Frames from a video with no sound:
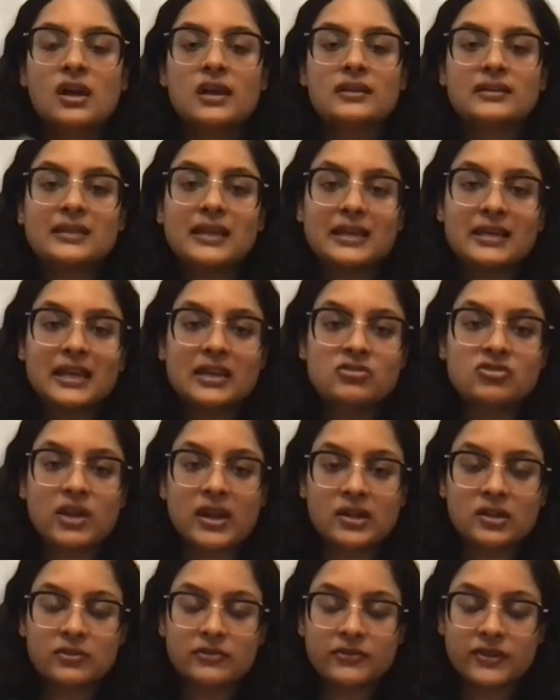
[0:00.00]
Then I try
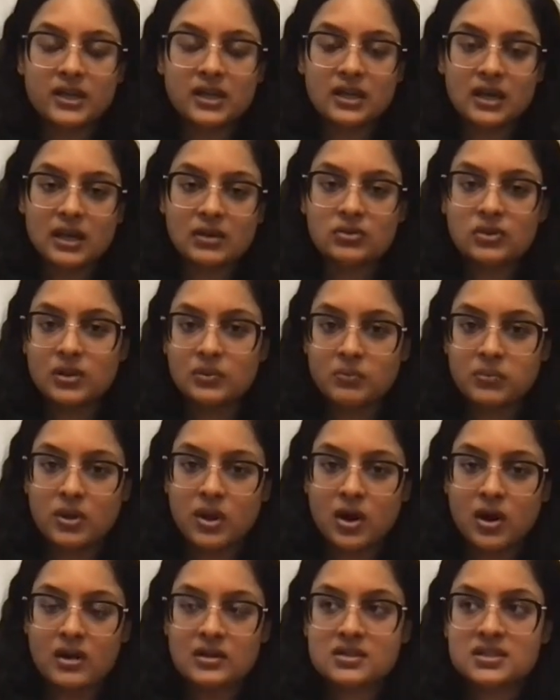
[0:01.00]
to figure out the
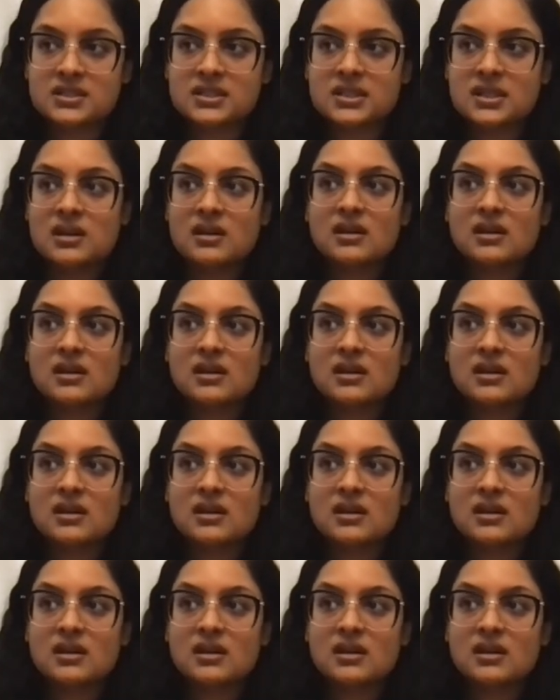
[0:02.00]
blocks,